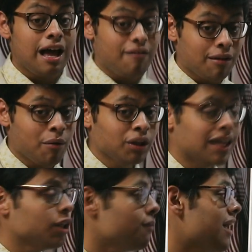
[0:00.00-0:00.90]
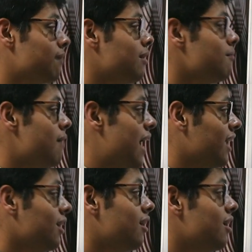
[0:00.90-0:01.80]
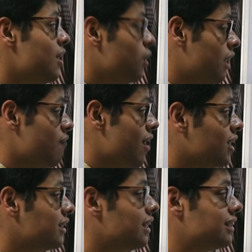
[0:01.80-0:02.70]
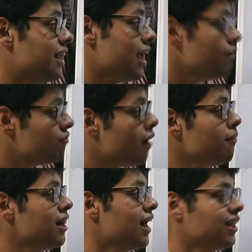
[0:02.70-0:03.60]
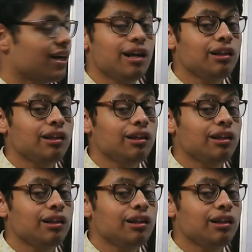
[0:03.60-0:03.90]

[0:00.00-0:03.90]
One more thing to be kept in mind, today discussing informal letter,